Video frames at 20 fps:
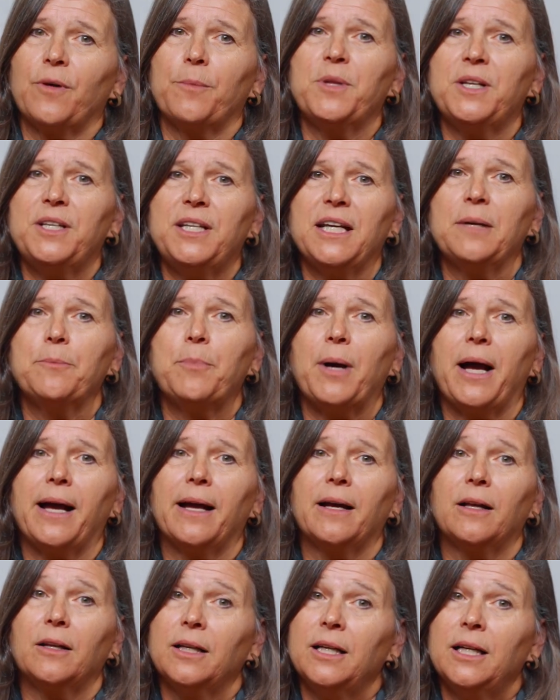from the ding
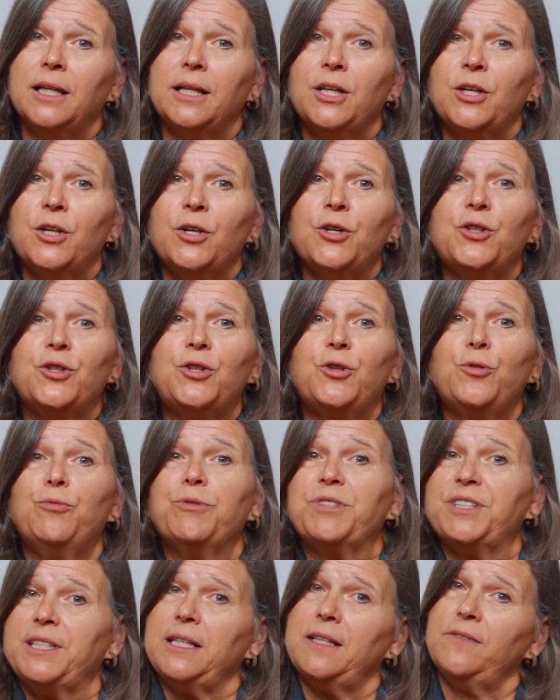pile to
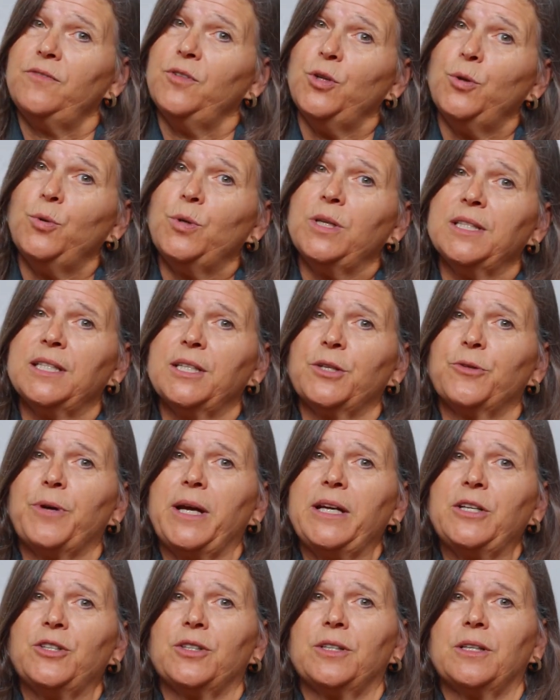receive new
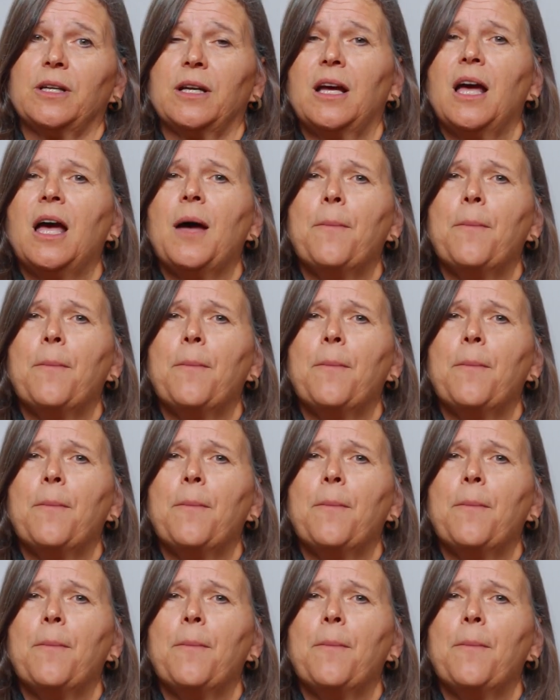consideration.